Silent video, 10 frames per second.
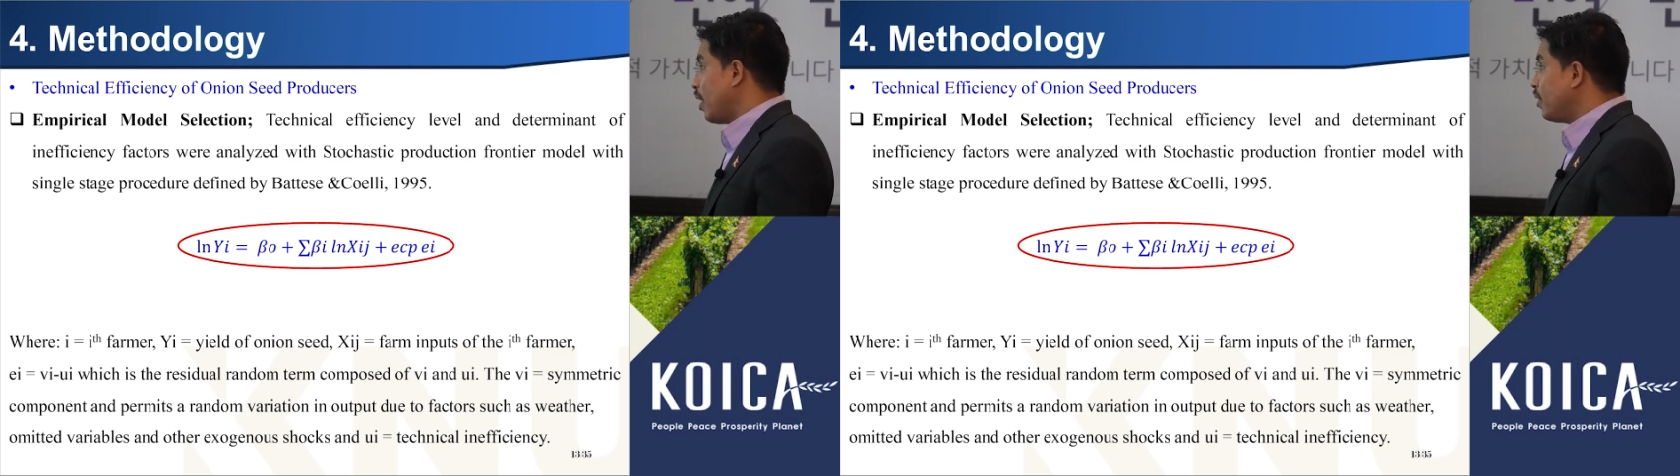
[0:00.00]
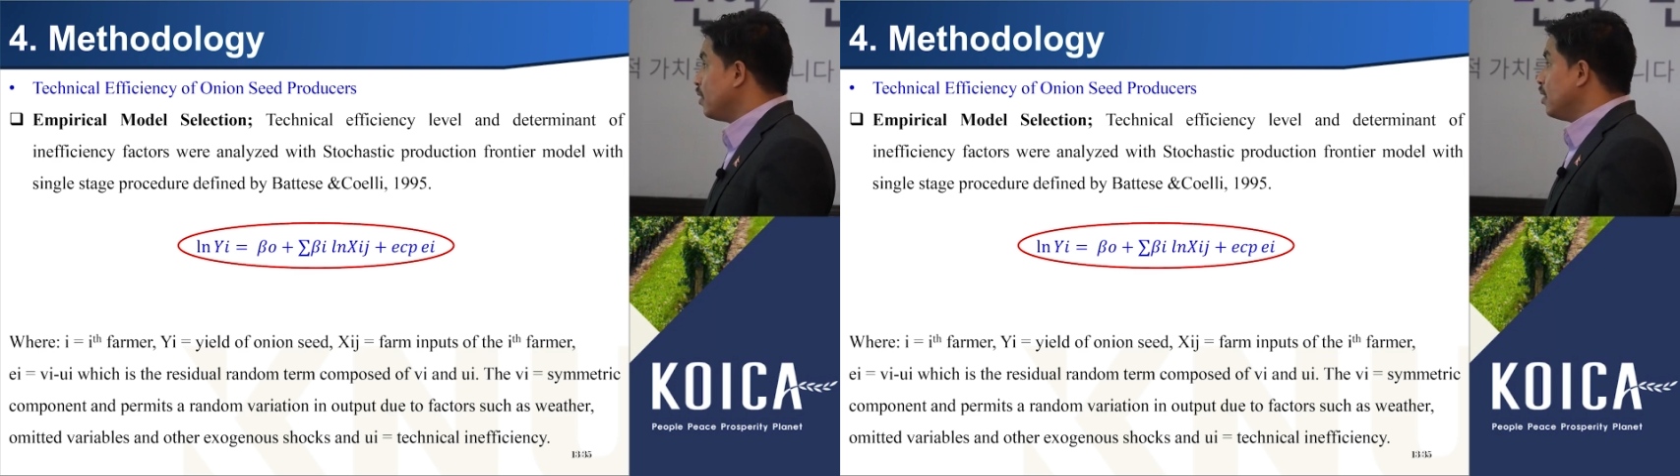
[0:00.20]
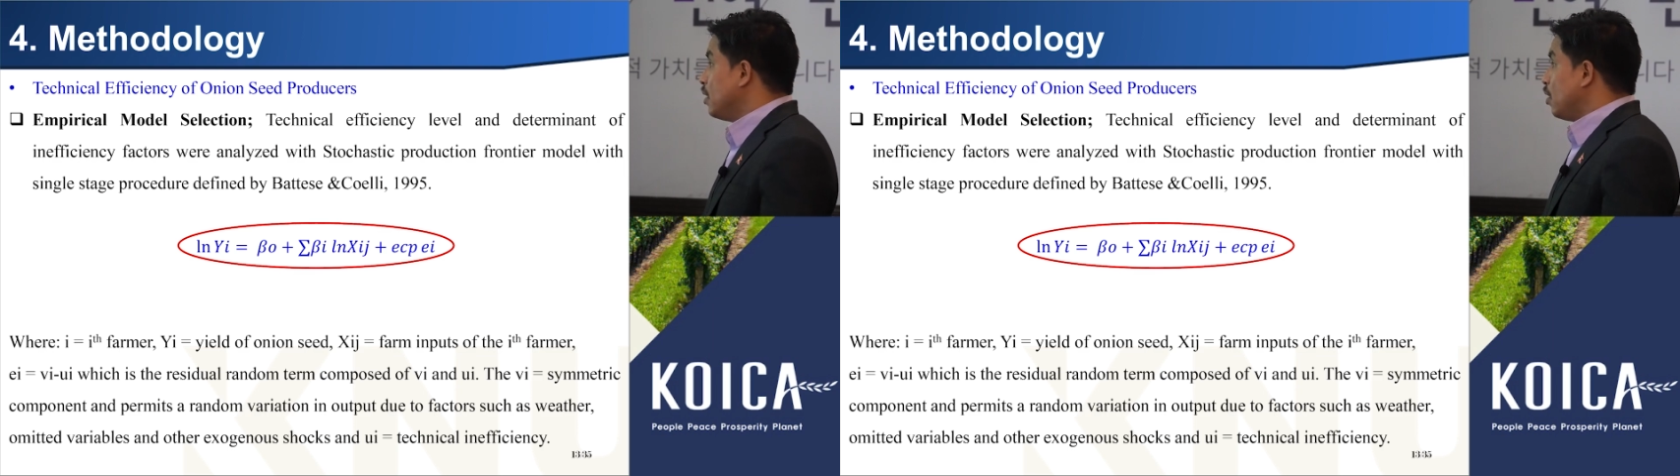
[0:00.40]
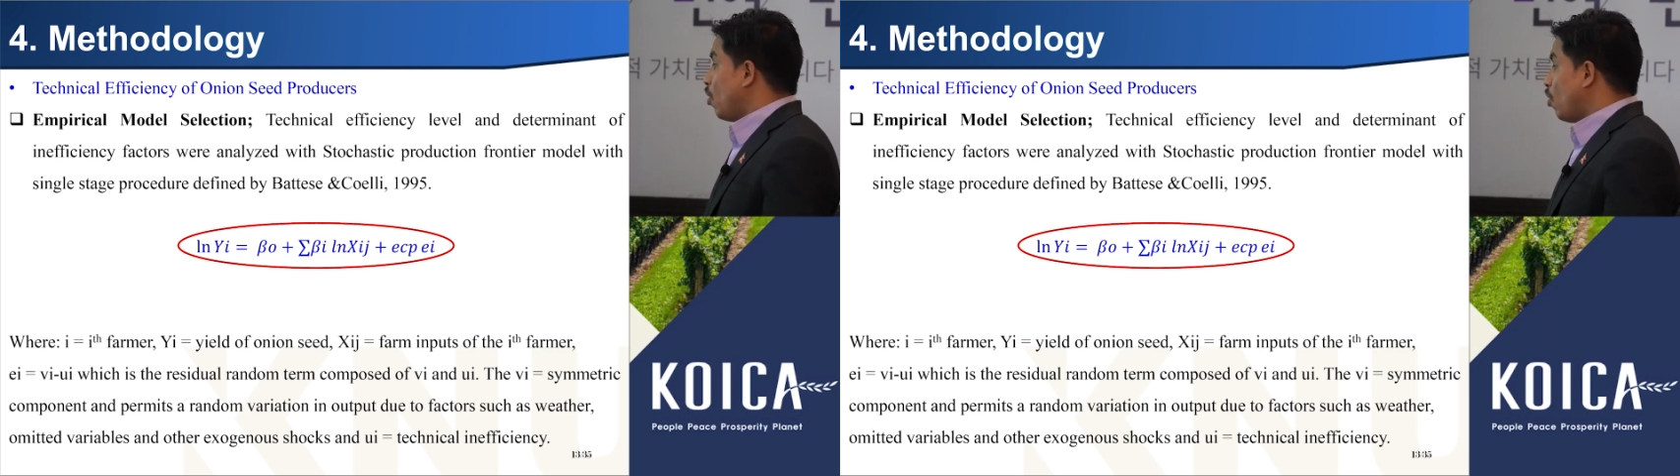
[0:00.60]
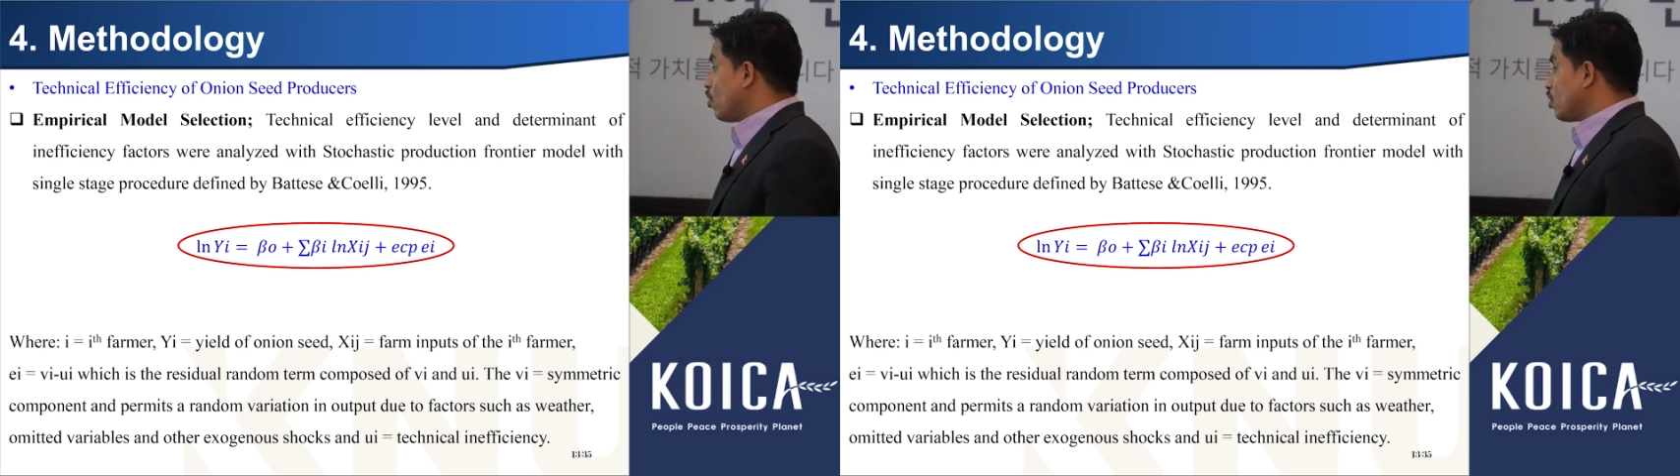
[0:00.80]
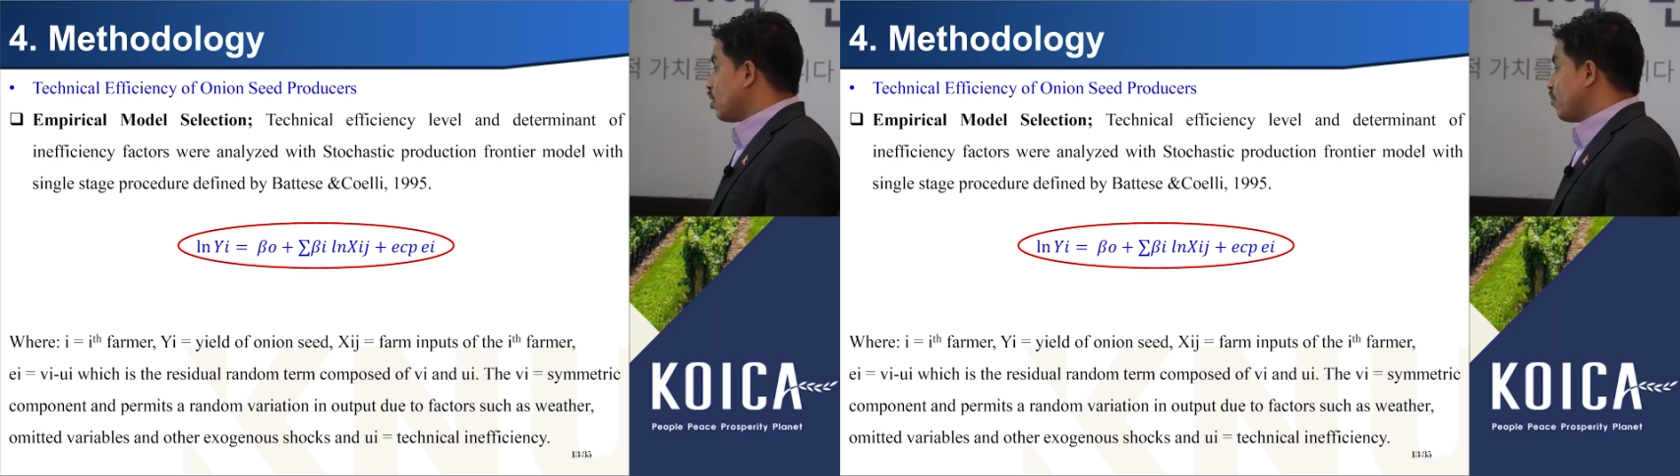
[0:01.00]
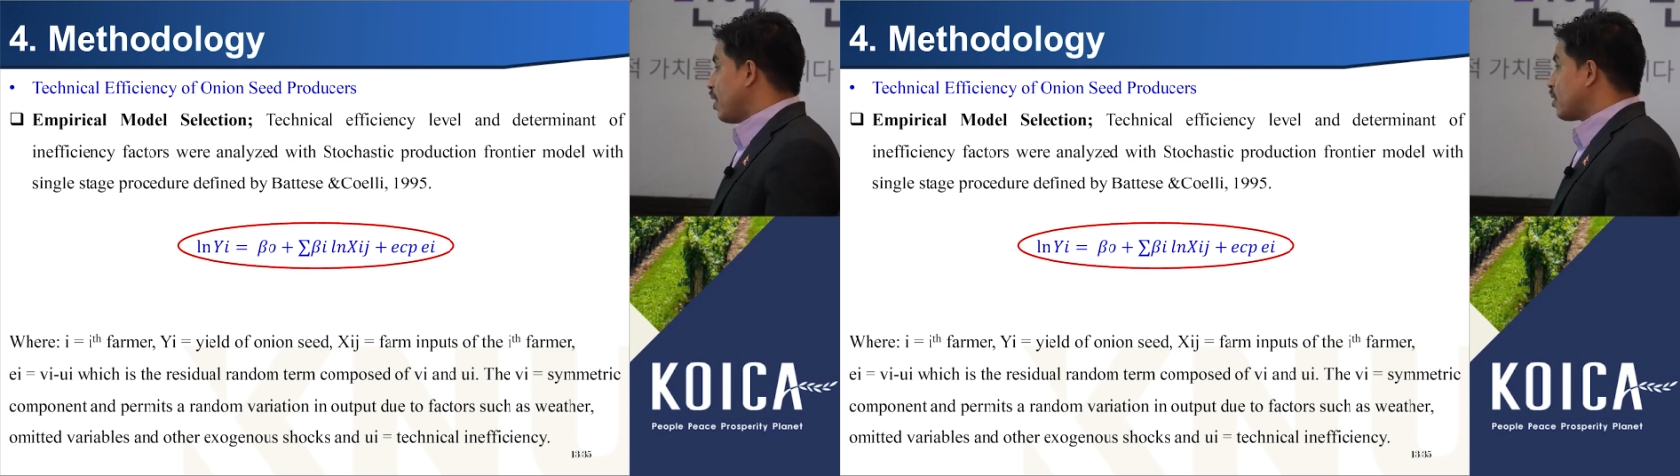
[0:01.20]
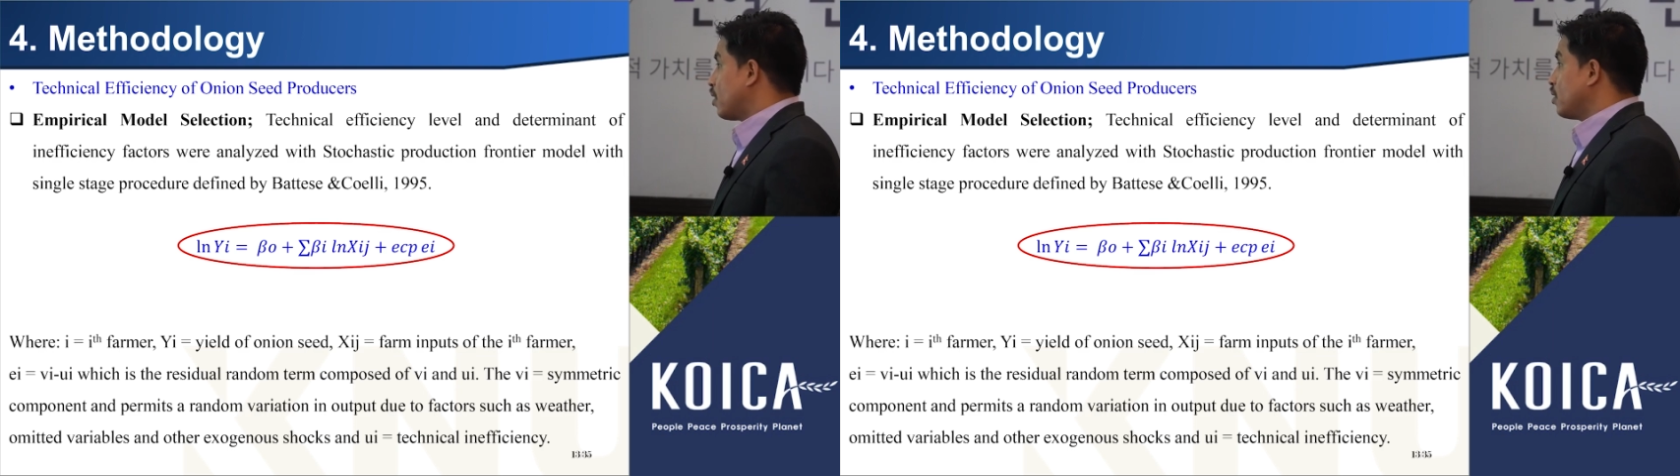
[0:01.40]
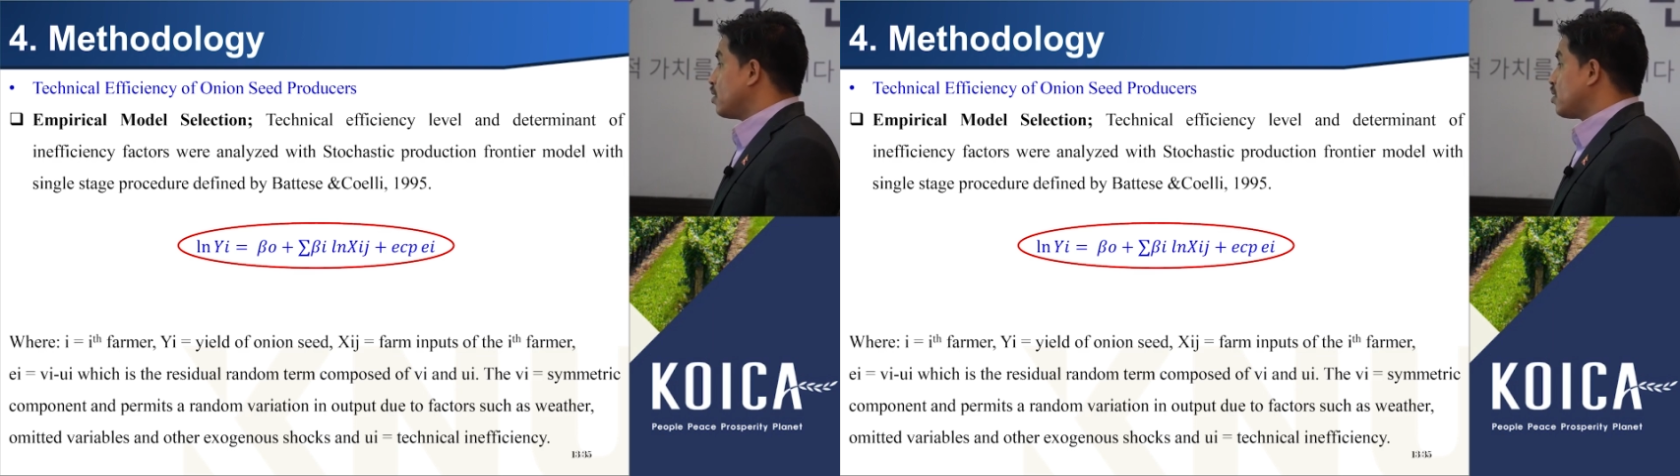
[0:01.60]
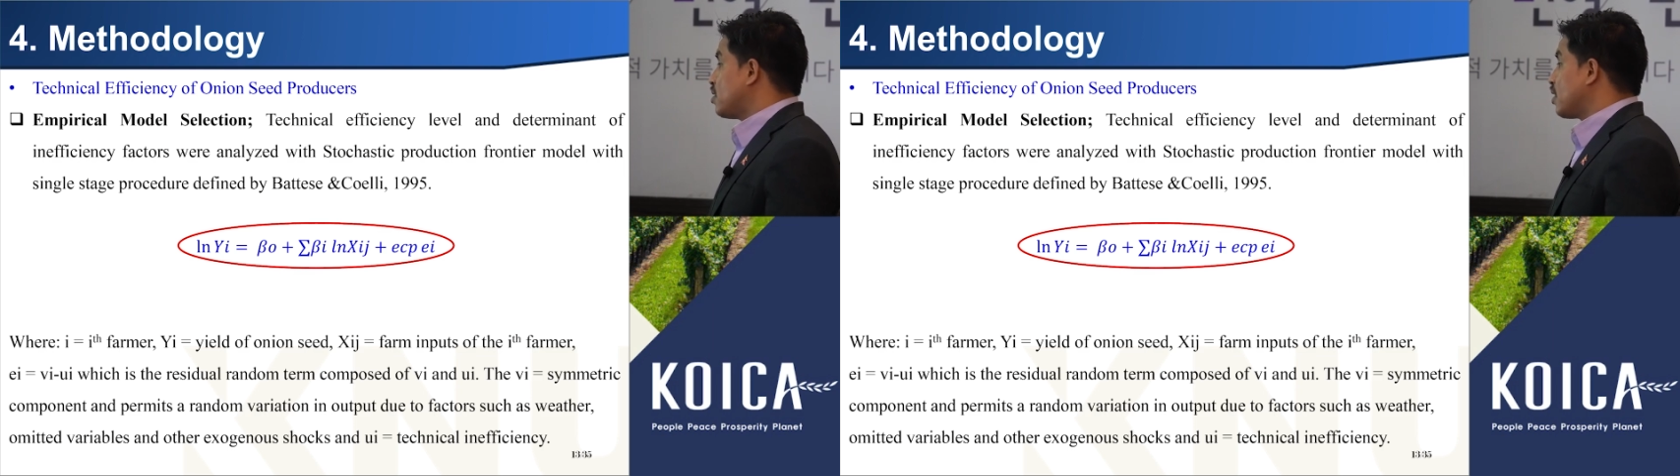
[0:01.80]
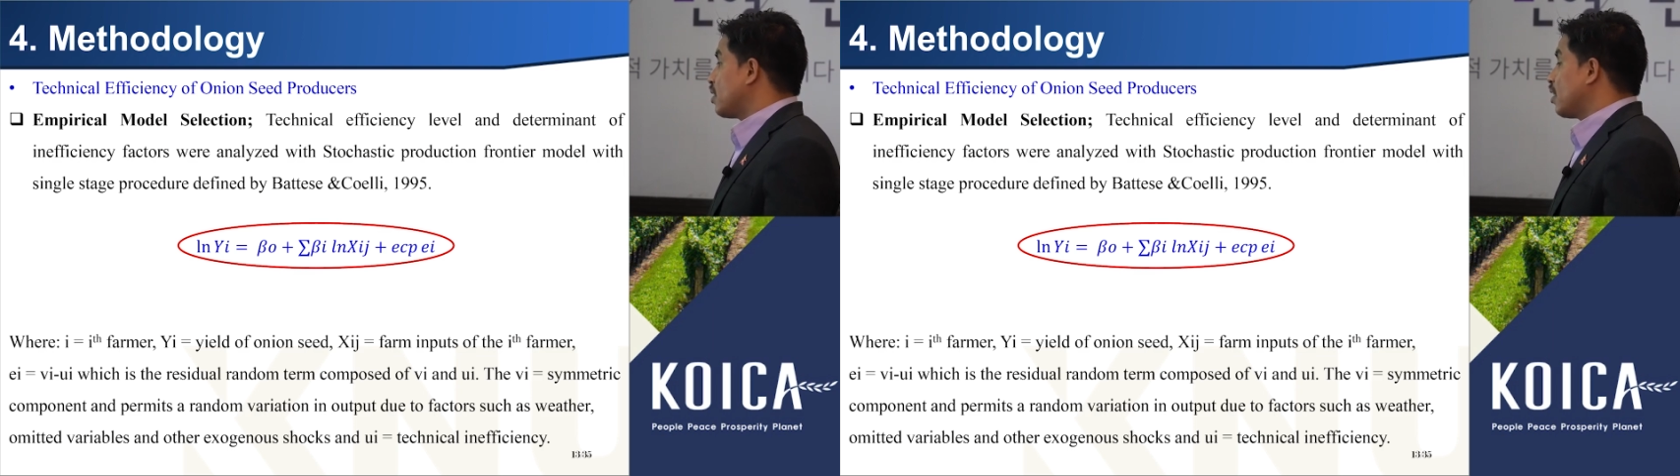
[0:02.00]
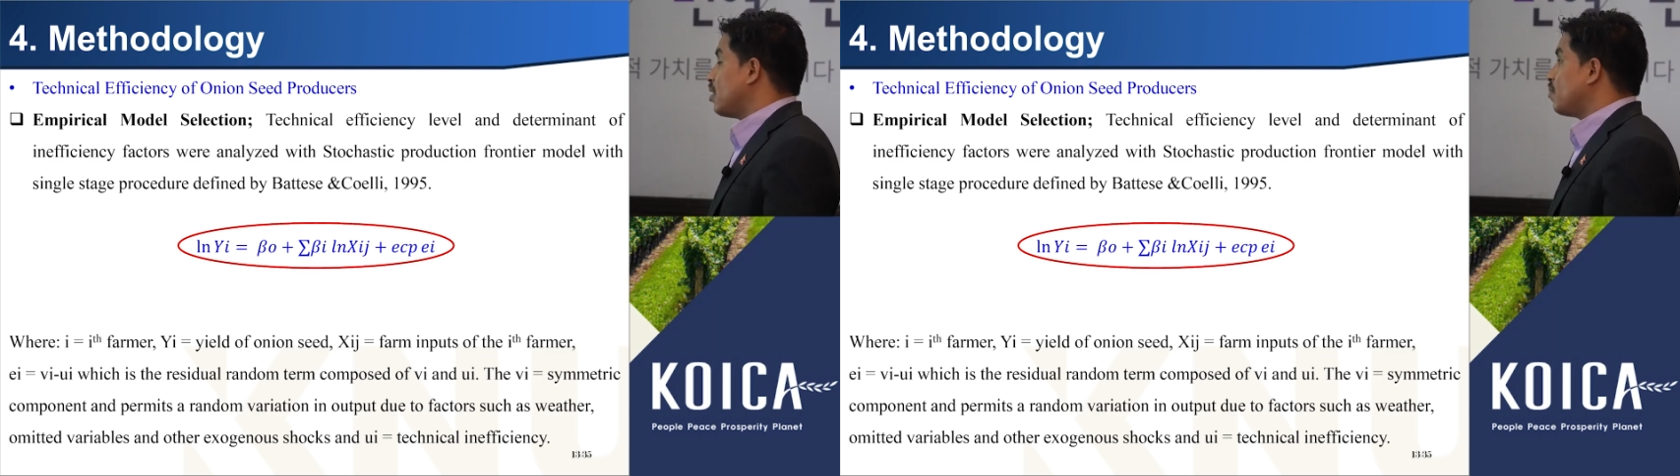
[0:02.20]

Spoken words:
And another factor is technical